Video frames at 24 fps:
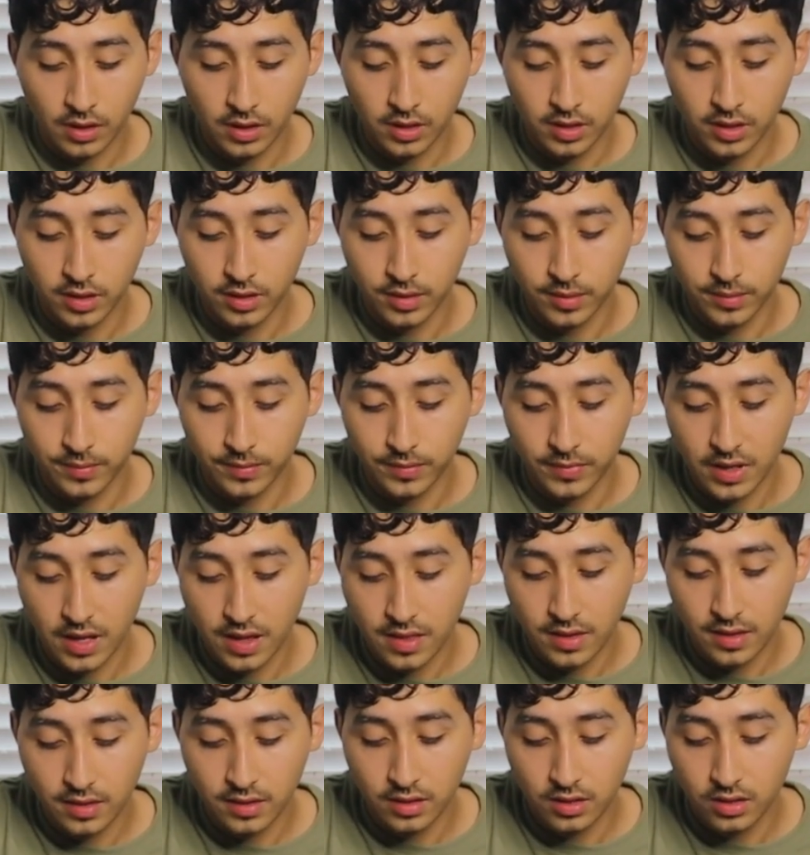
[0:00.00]
and
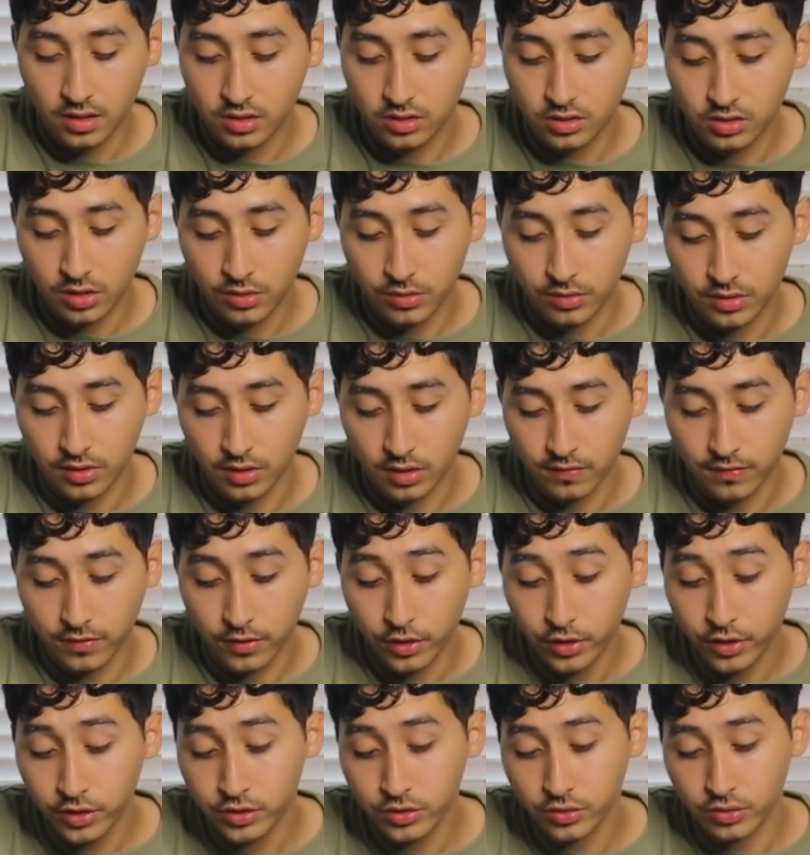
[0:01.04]
then they're gonna start with the
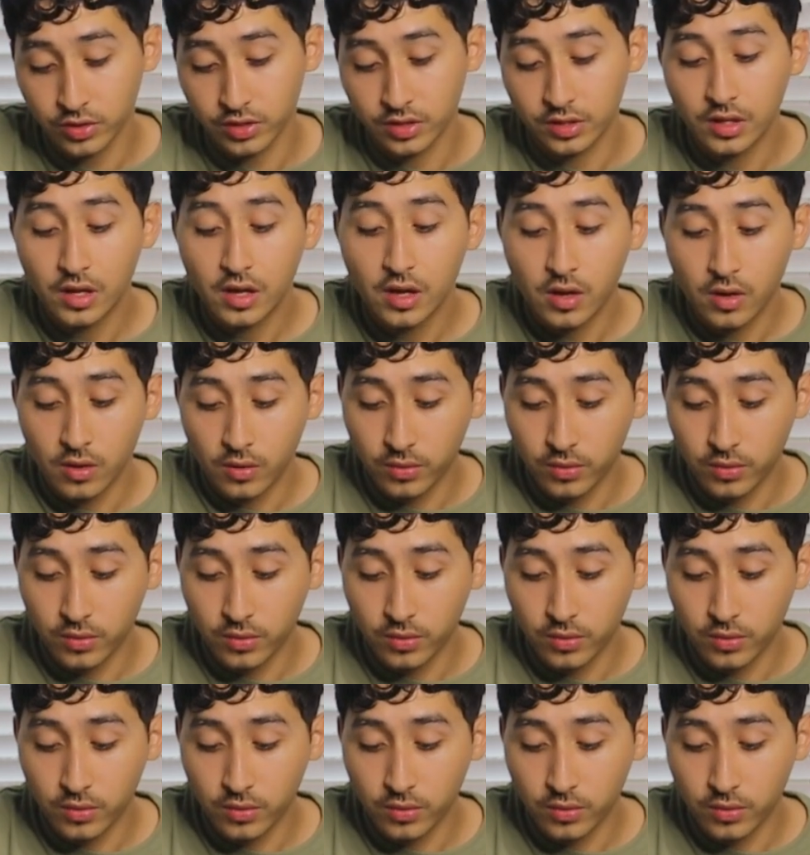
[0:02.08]
verse with